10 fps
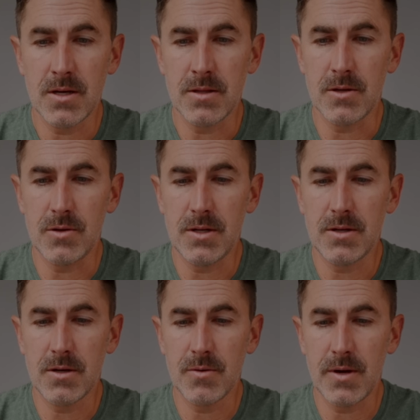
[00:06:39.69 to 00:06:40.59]
and then you need to
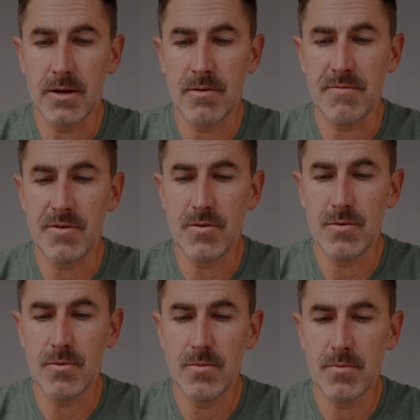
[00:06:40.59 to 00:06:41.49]
create a
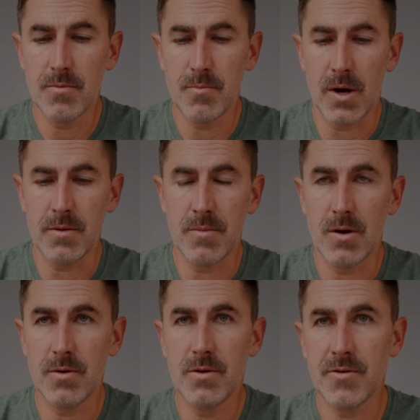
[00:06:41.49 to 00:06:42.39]
view button
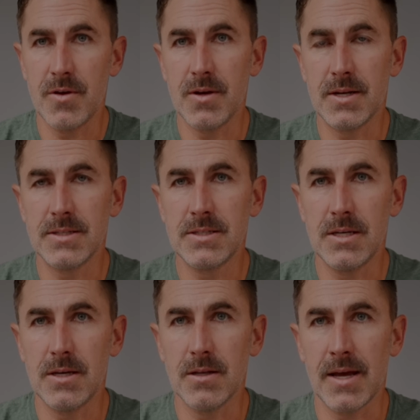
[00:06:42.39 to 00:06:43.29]
mode so you can
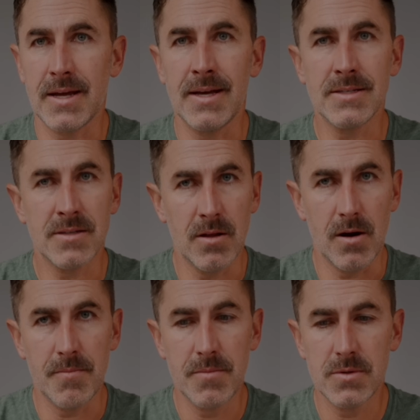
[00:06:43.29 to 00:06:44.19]
see like an
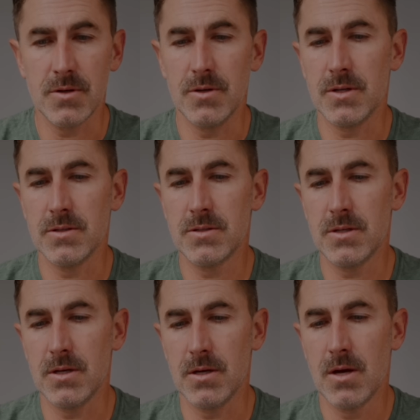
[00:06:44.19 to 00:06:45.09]
SLR. So you can
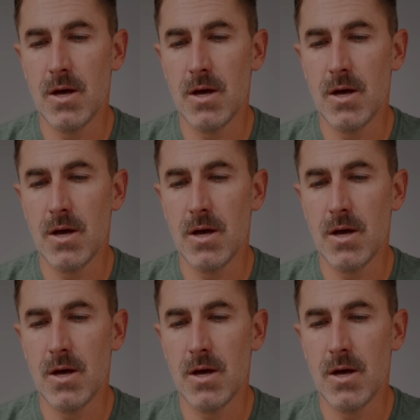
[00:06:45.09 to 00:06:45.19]
see